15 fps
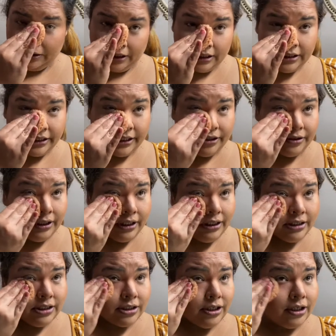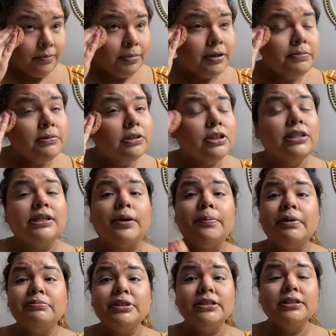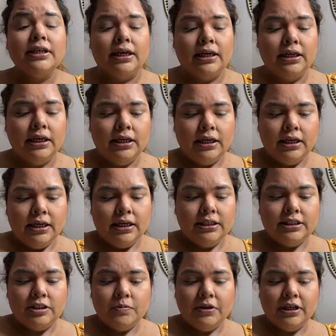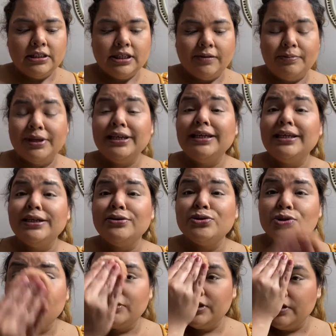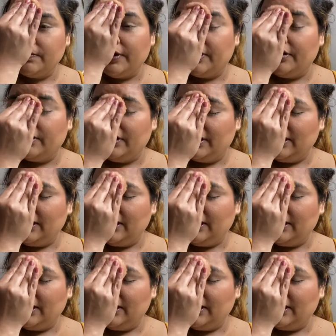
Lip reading: considering starting serapeptase again, just because I've been eating so much better, and I